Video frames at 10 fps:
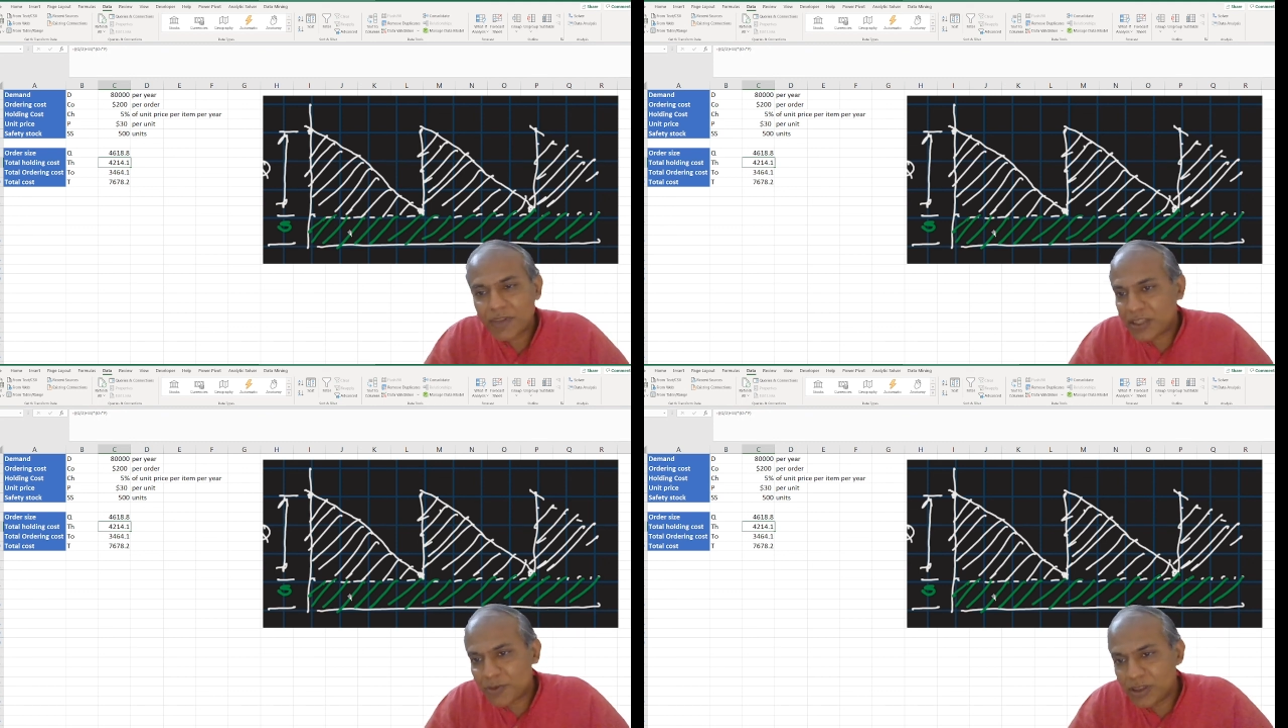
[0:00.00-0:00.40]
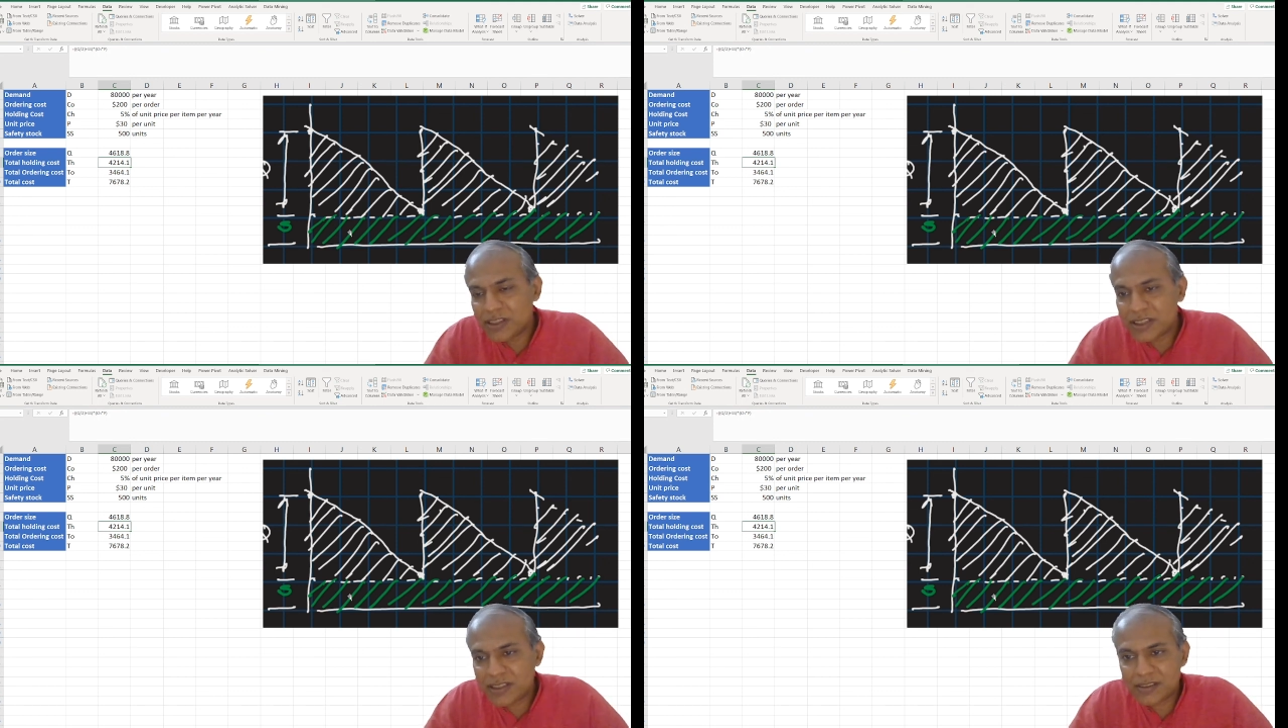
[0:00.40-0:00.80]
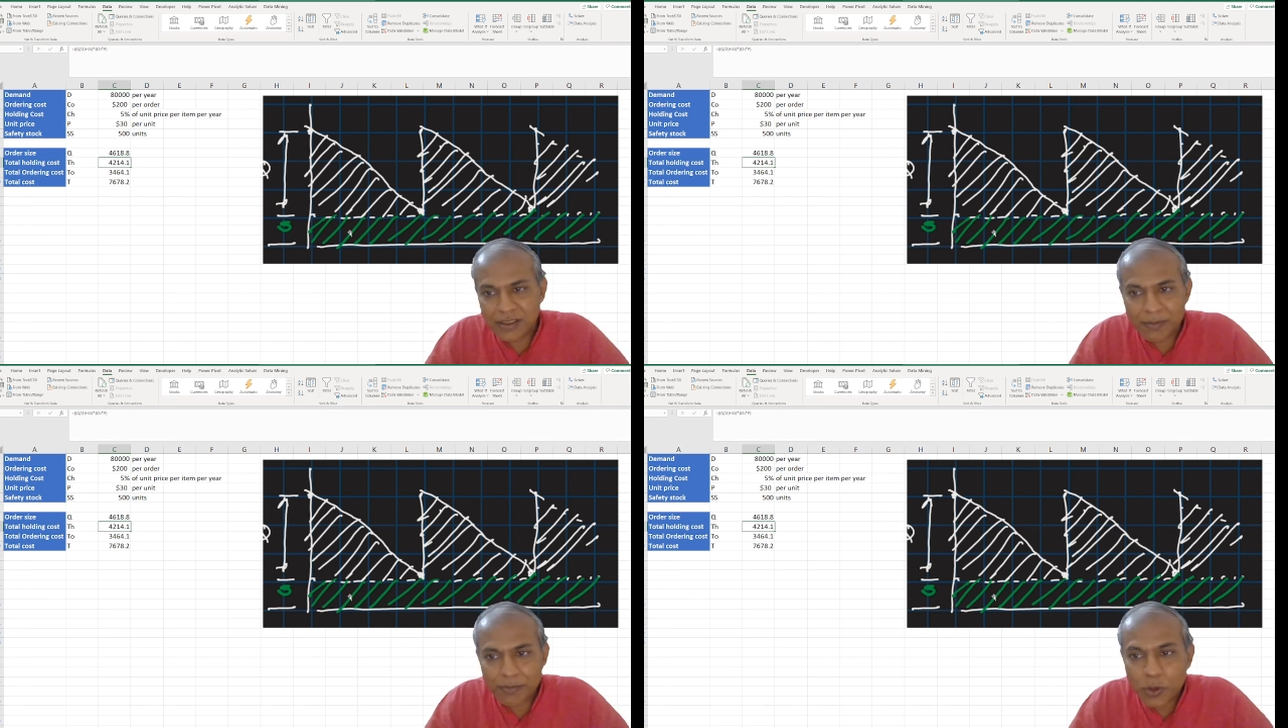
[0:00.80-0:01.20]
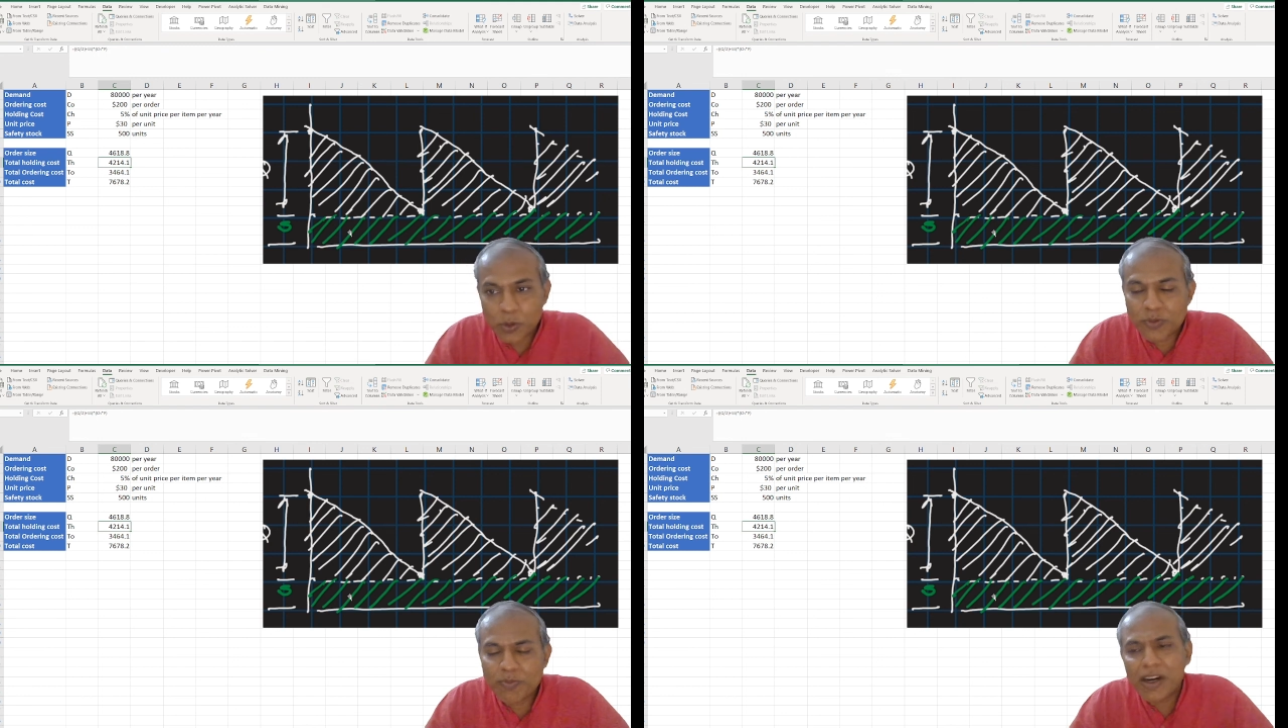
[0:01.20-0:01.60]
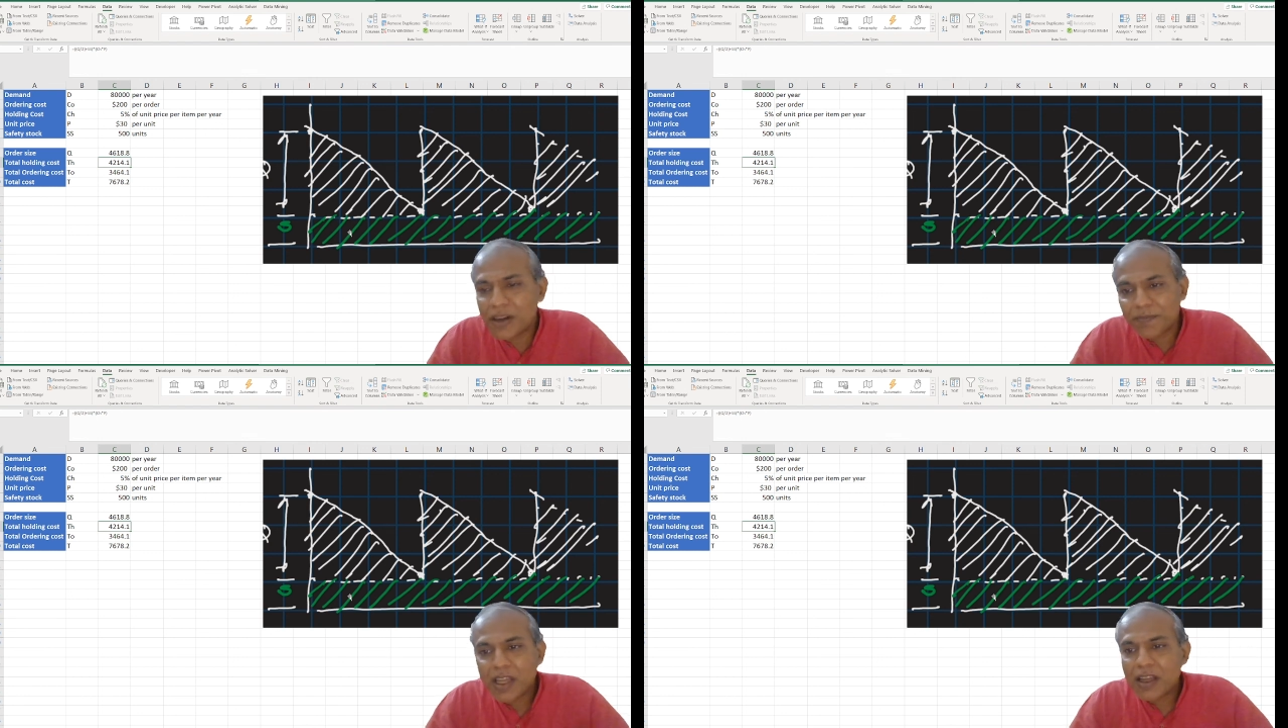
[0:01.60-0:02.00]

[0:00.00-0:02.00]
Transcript: That's what this uh, proves. But